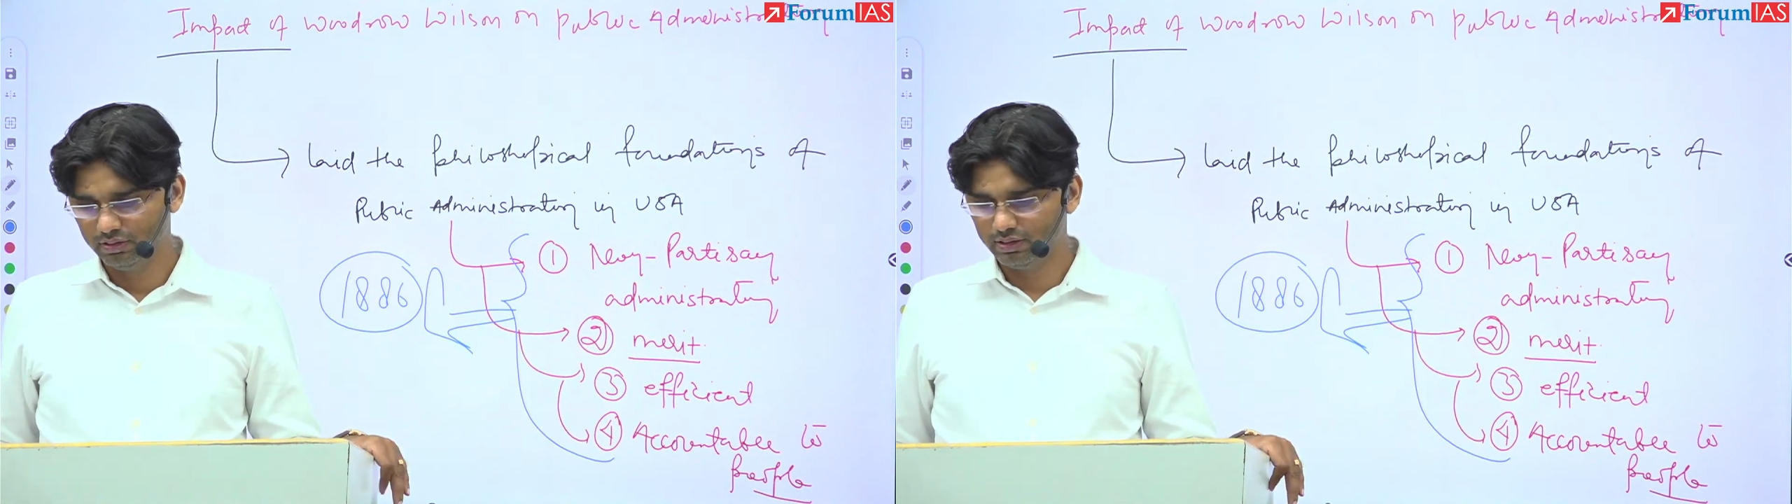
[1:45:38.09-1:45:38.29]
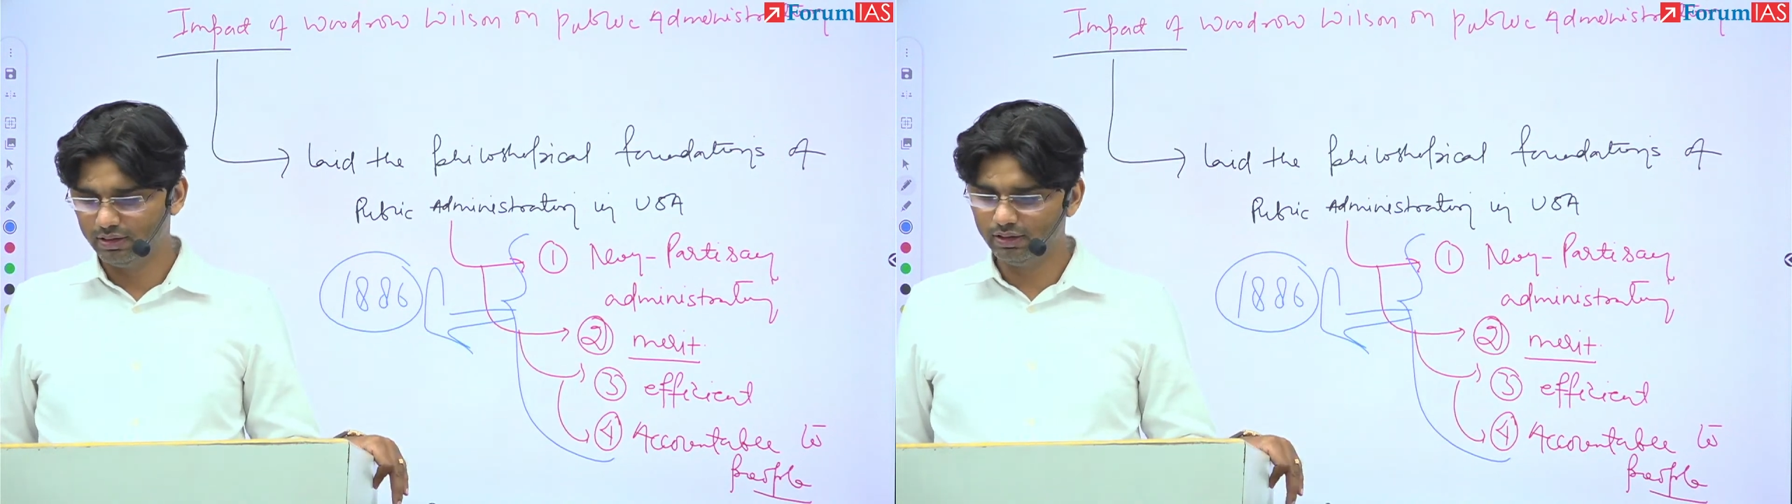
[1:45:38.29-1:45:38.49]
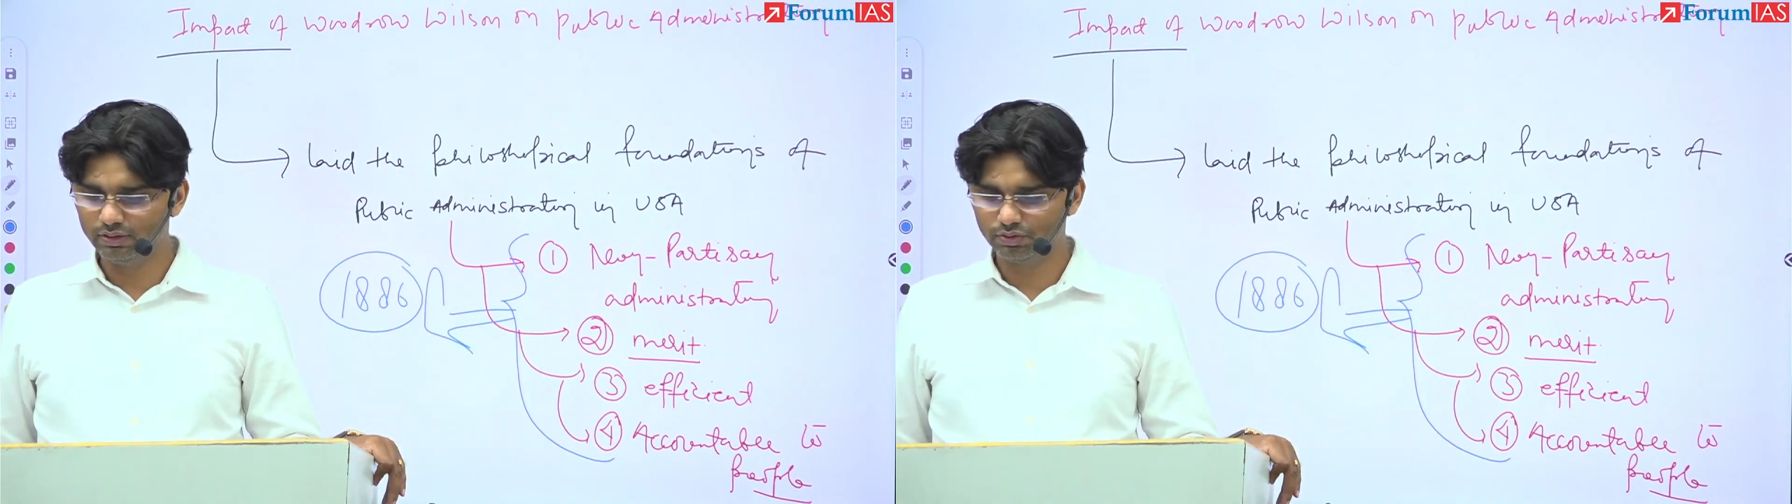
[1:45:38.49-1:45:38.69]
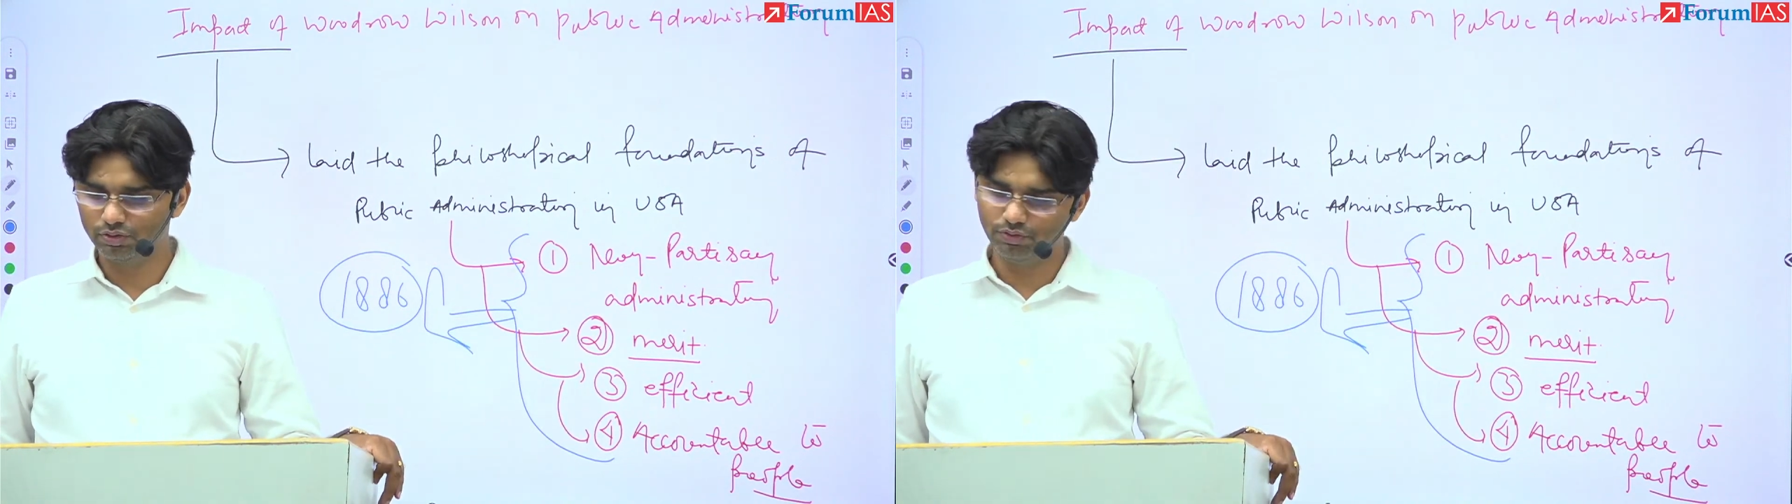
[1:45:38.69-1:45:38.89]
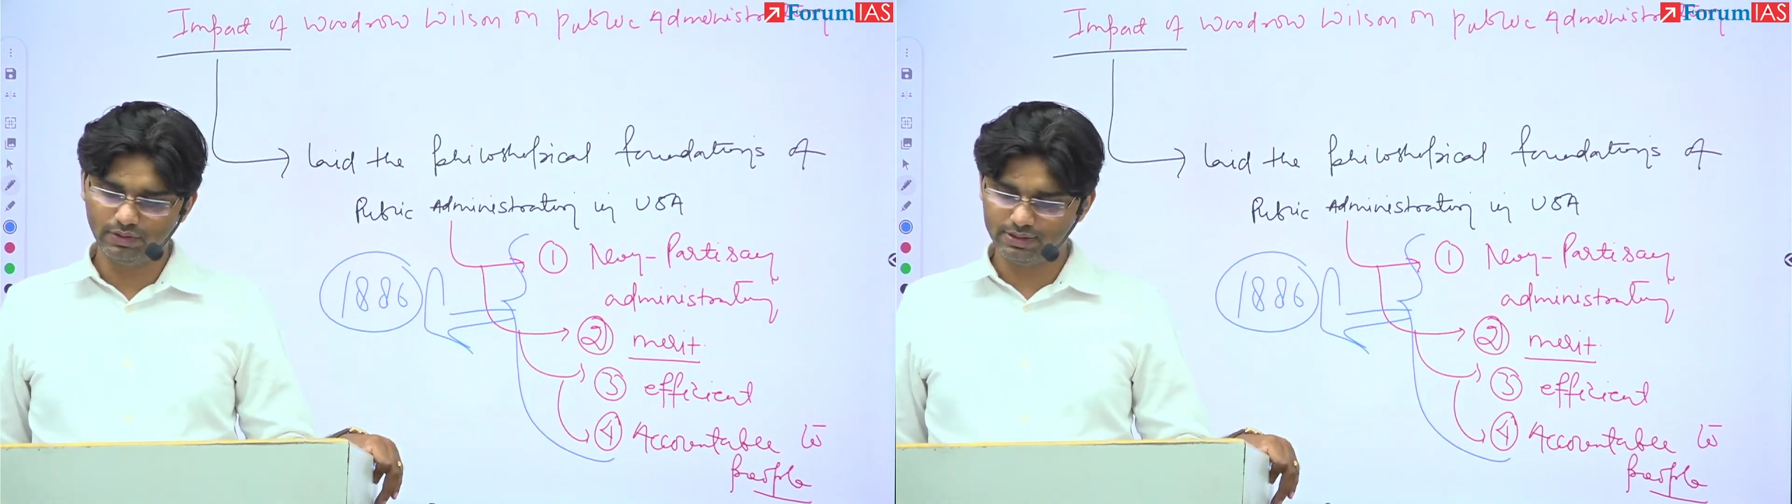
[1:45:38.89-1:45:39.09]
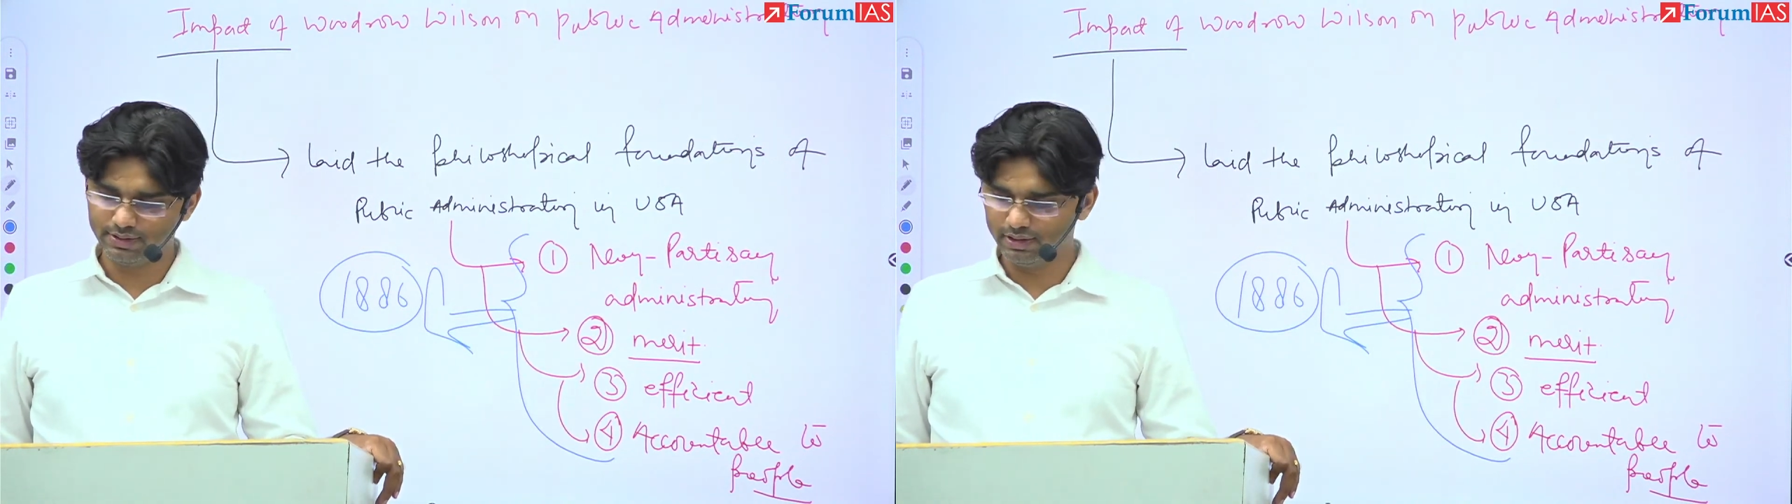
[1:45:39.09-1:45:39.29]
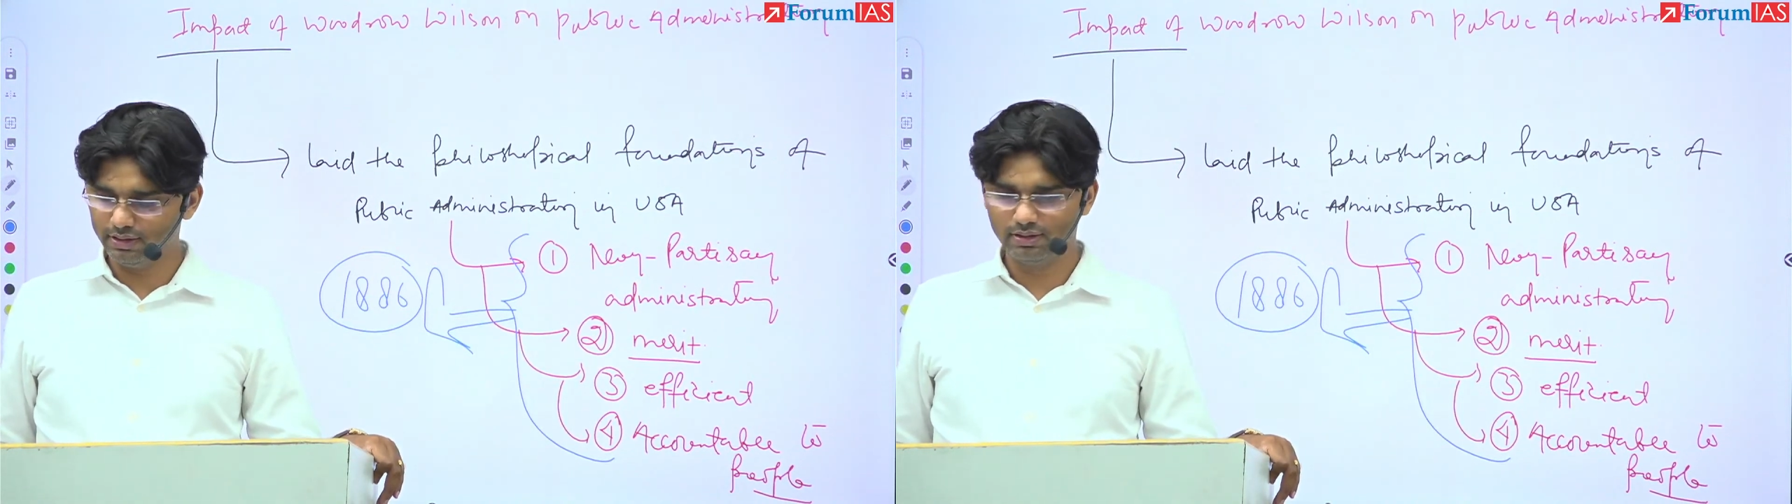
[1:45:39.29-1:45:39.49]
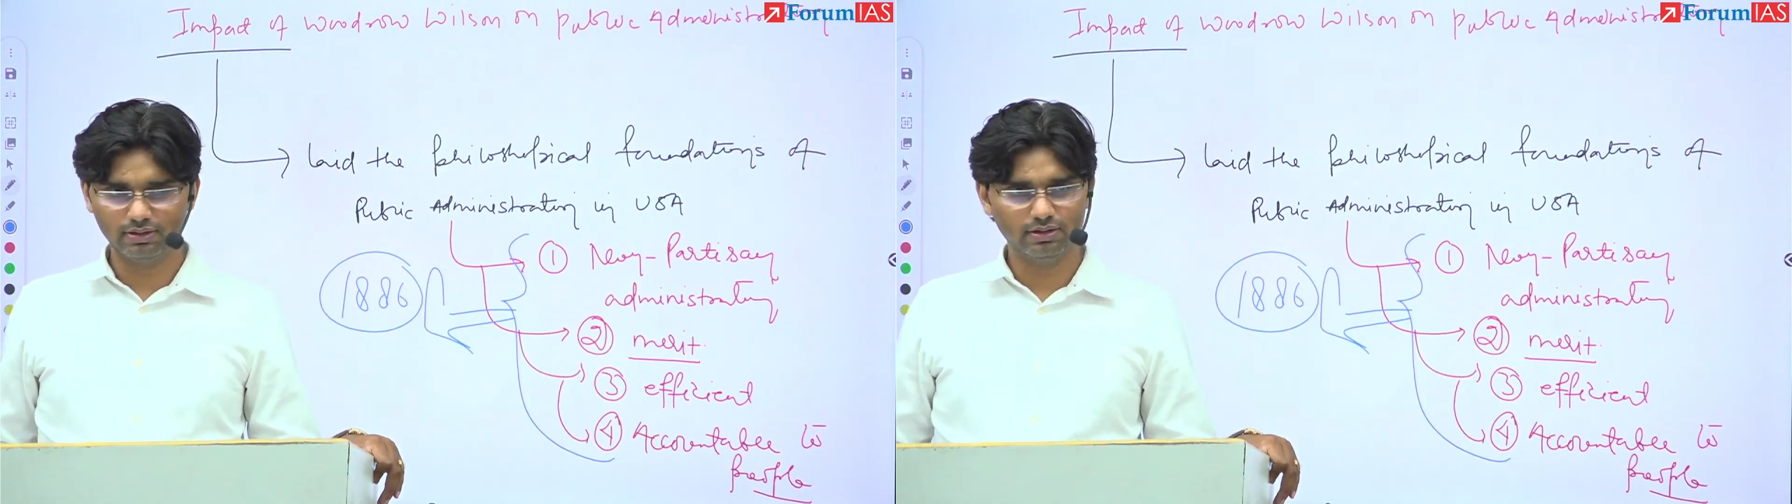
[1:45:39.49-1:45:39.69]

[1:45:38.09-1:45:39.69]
Okay, should we start